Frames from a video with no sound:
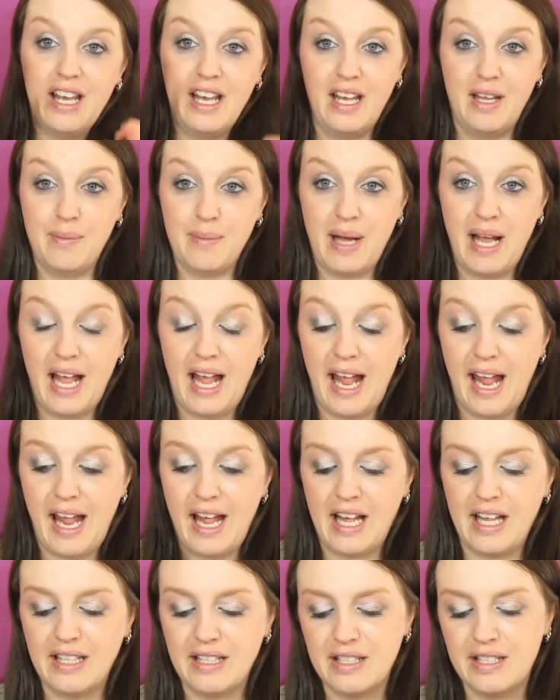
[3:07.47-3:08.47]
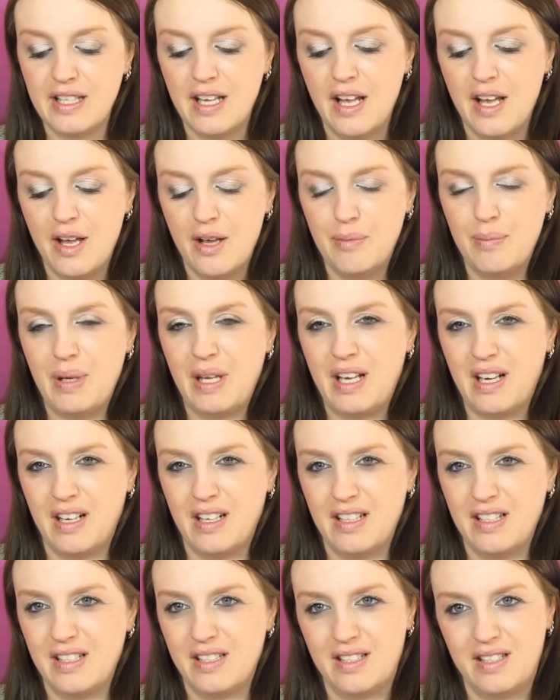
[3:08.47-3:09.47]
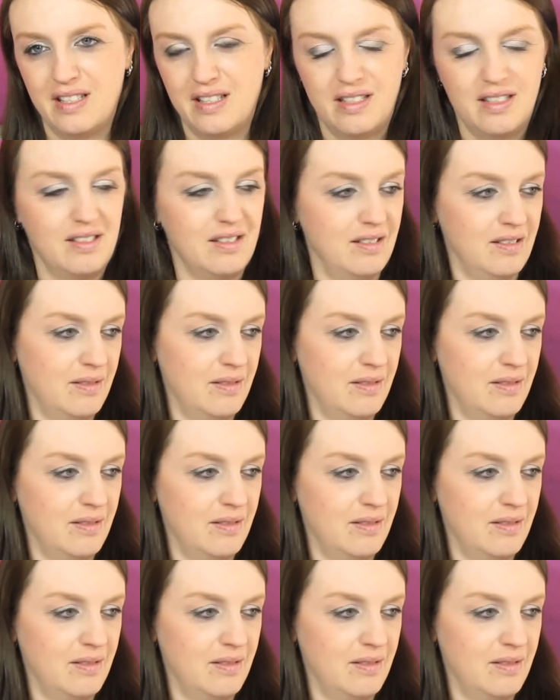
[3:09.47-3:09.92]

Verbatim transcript: in my hands because